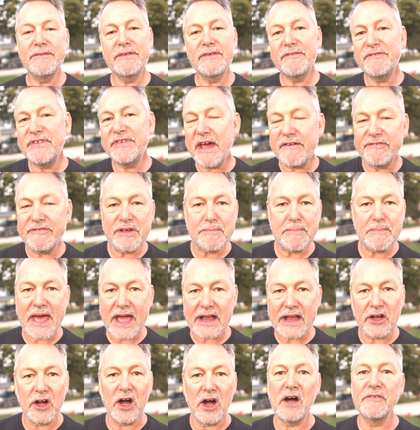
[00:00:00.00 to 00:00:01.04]
even if you have to
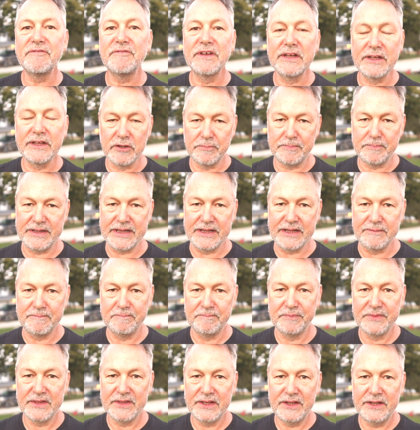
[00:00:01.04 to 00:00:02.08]
back off a little bit.
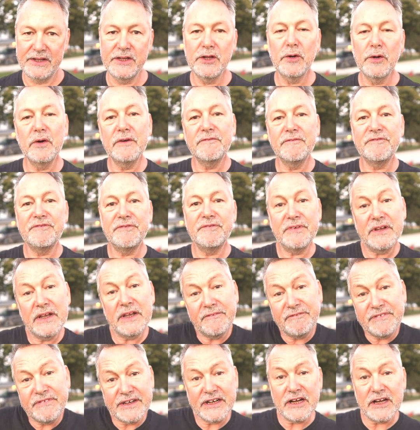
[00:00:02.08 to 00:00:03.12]
You know, if you're
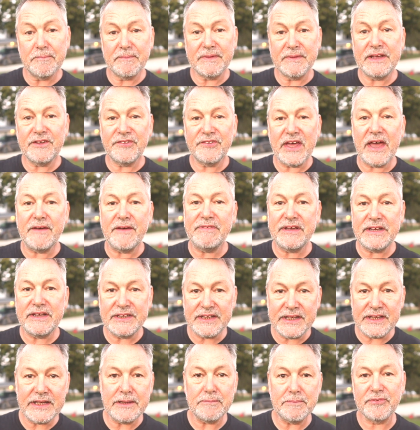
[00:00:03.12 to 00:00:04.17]
lifting up these heavy
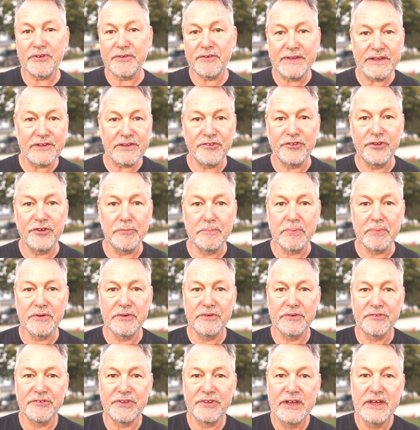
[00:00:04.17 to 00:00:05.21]
deeps or these
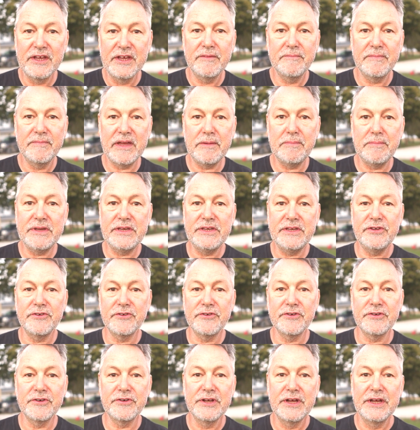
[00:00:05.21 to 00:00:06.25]
supers, maybe
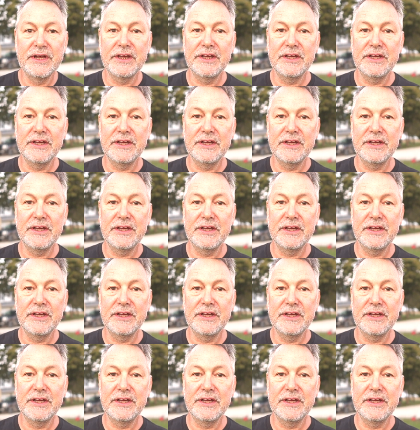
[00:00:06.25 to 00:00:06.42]
you